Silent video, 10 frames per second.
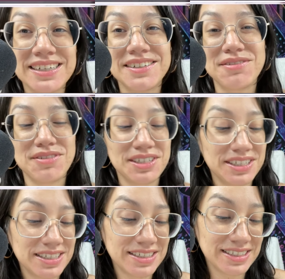
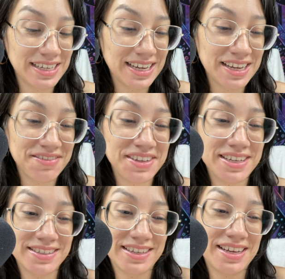unfortunately, I have
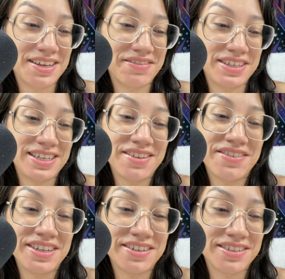yet to have any
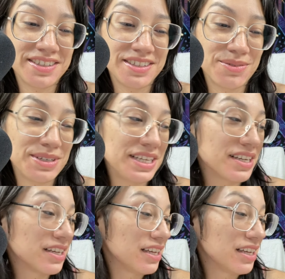videos this week